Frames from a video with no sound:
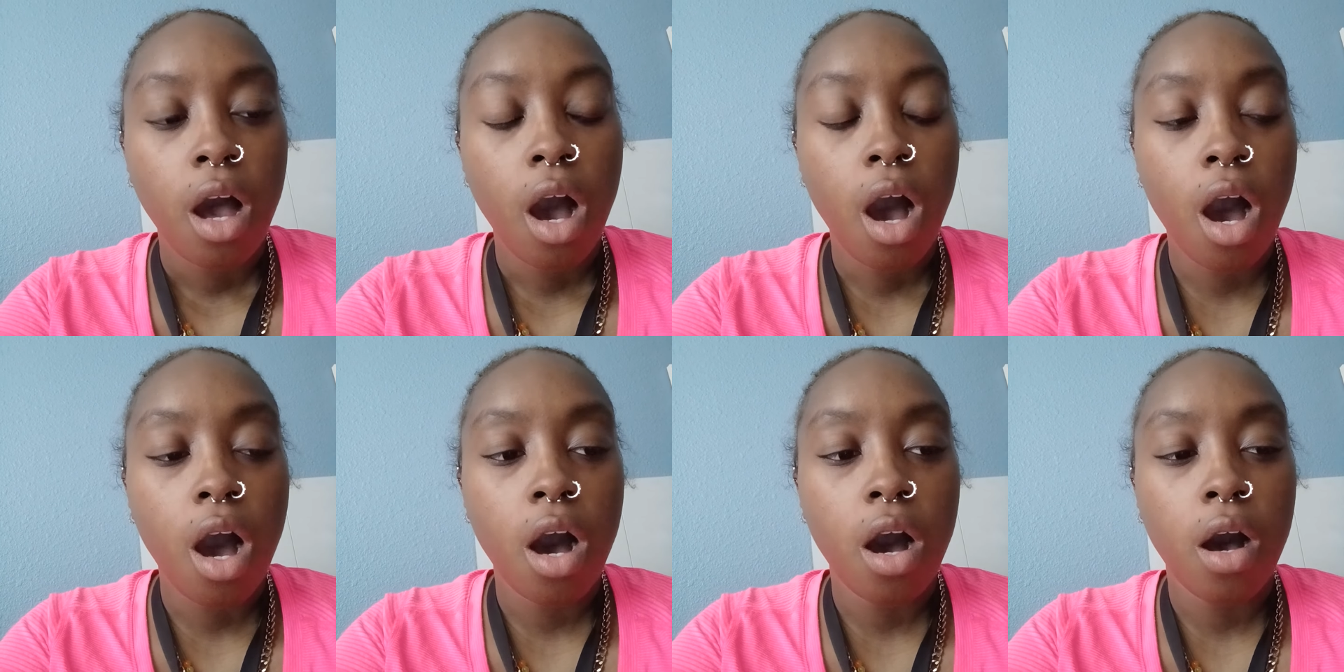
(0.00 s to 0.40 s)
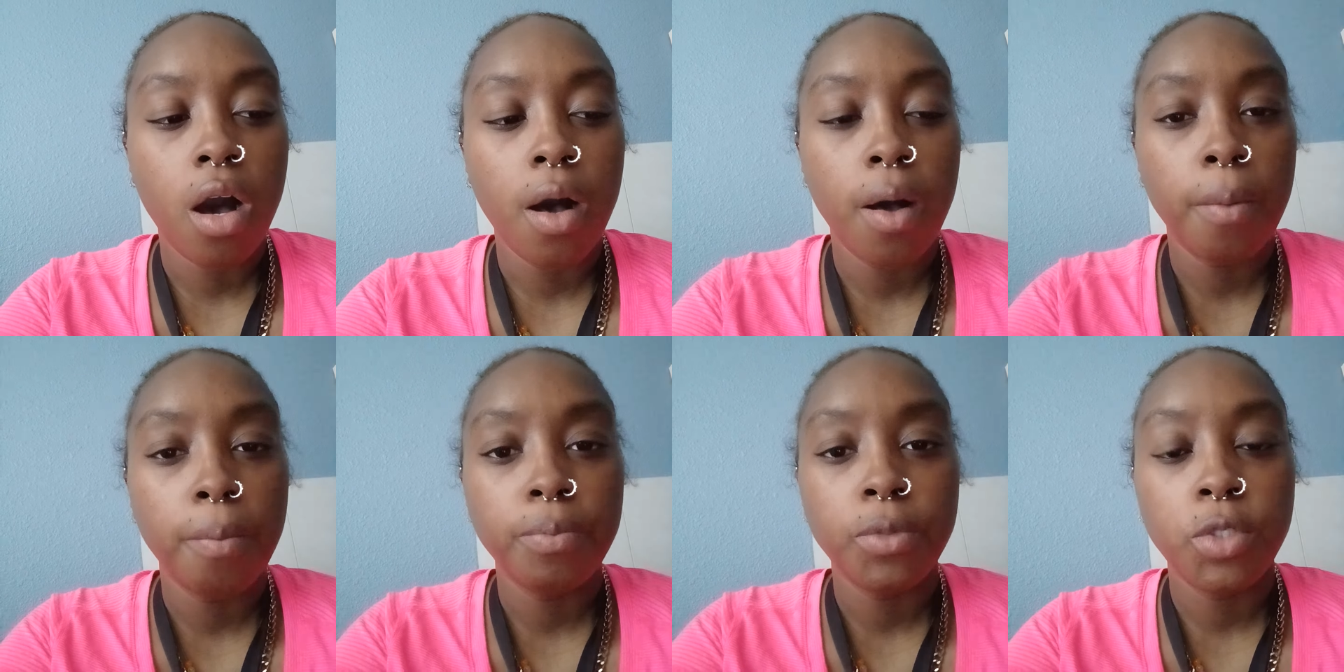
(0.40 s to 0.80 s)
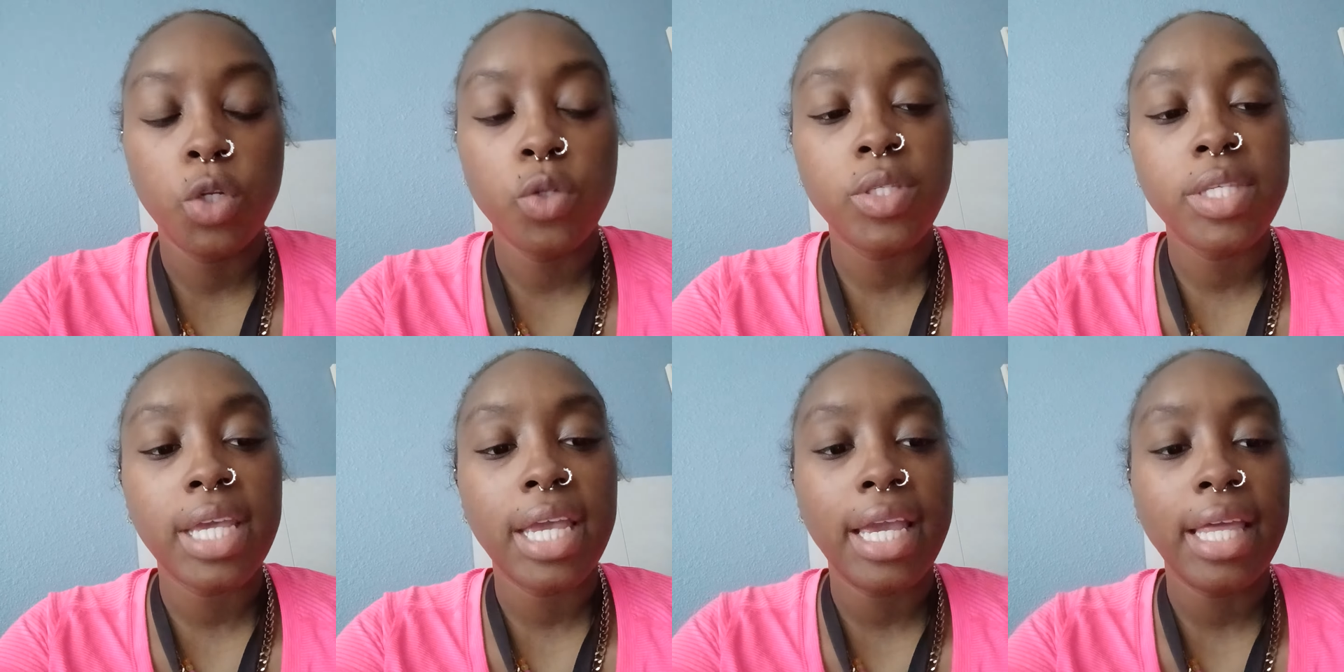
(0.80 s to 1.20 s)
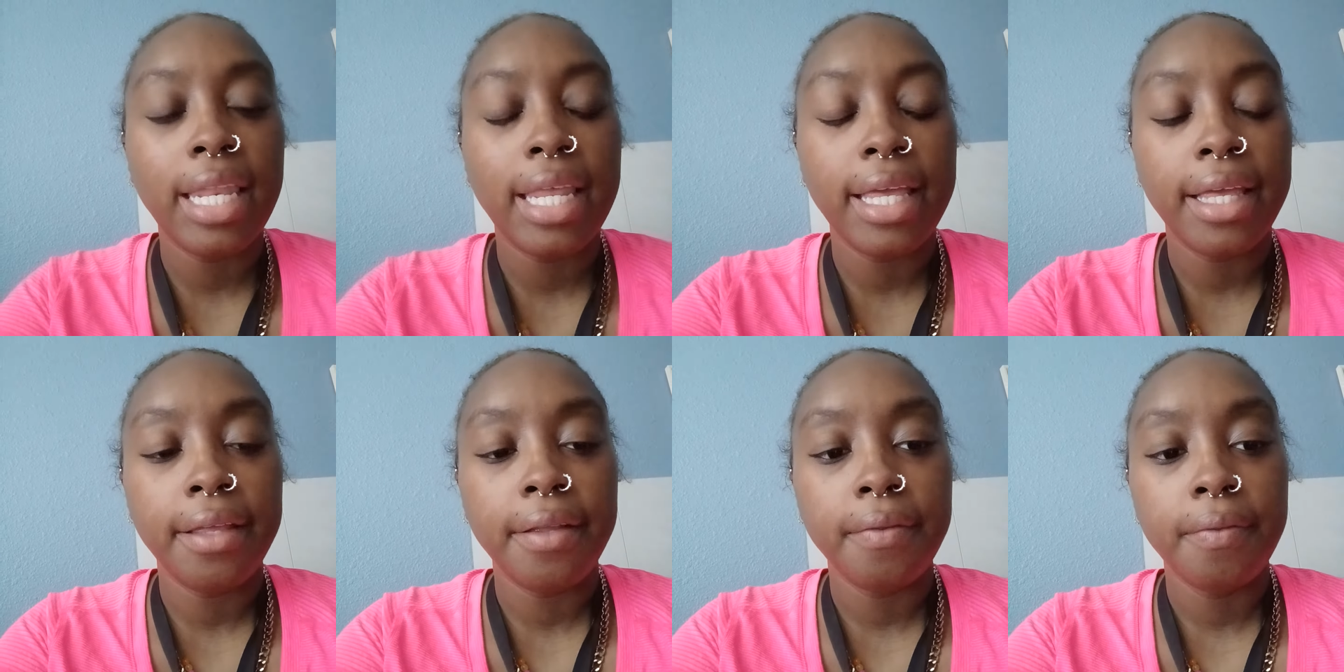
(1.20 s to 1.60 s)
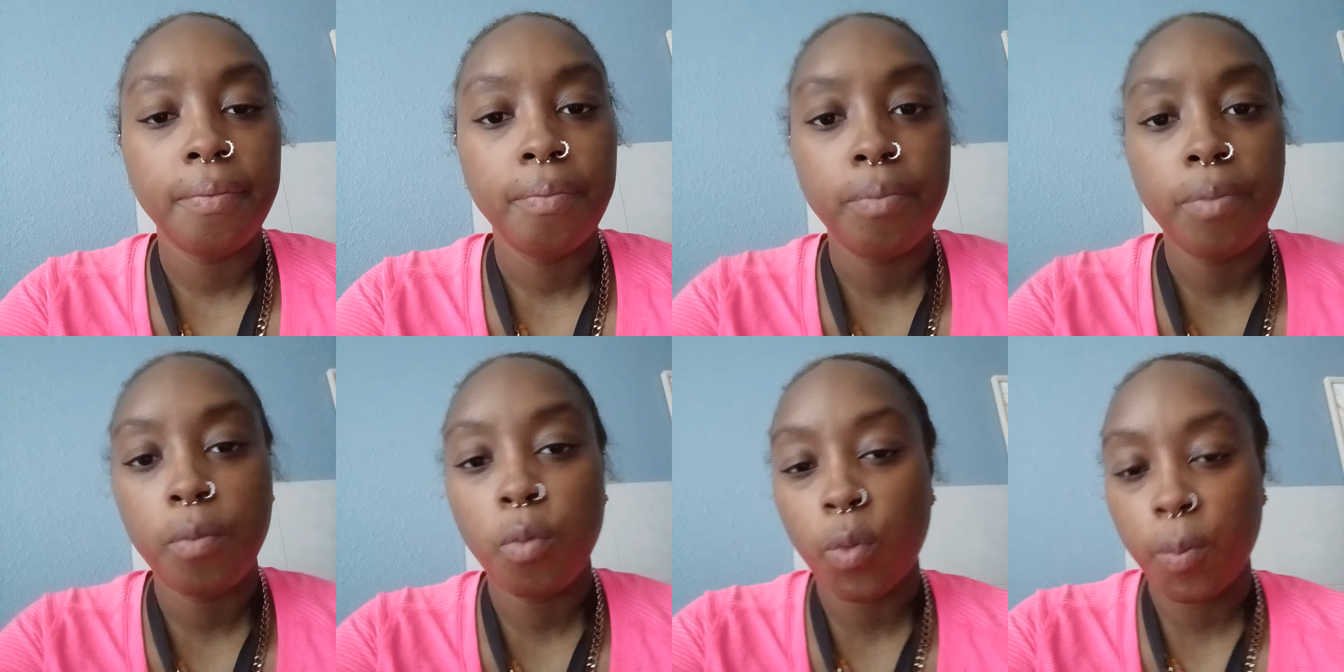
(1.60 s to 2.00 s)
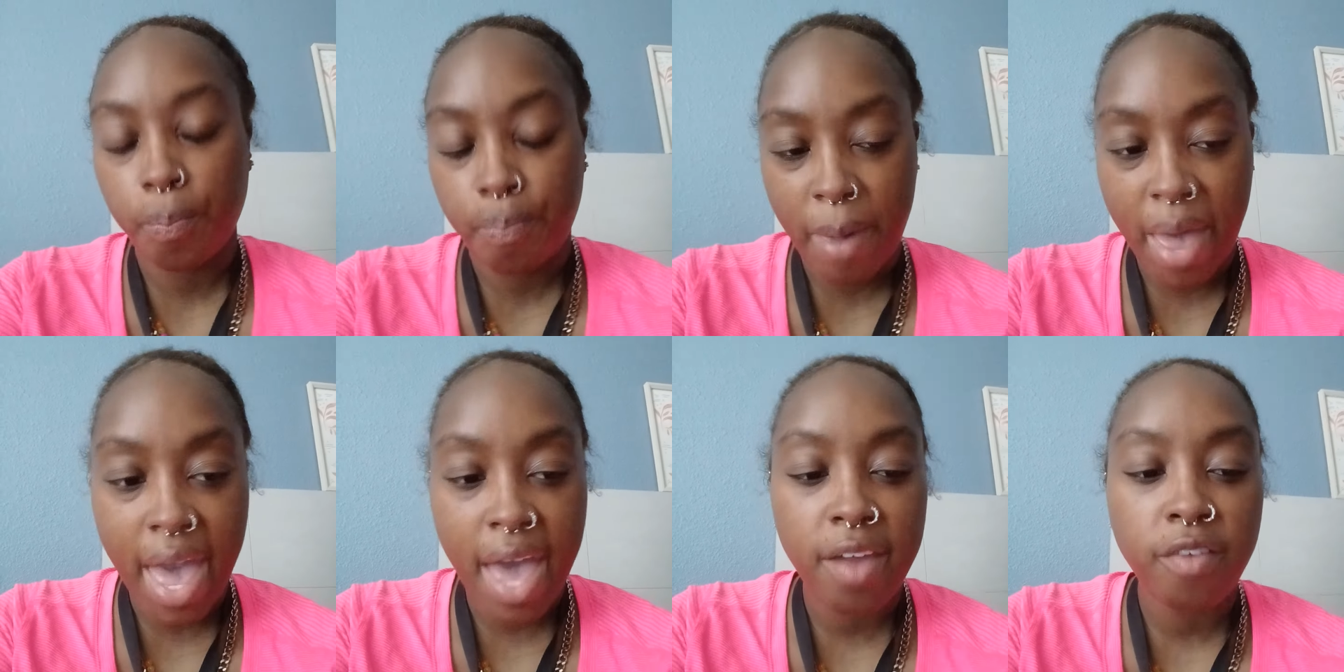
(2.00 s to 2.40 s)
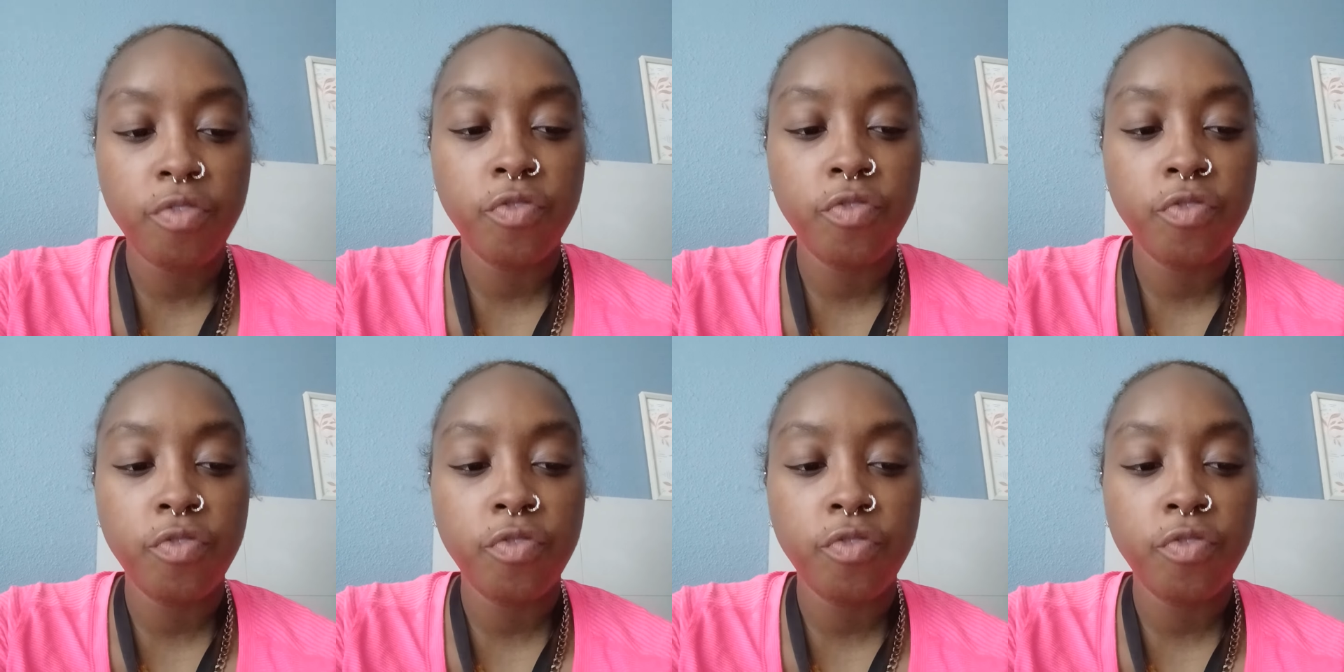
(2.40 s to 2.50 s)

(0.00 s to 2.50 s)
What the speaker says: due to eating bad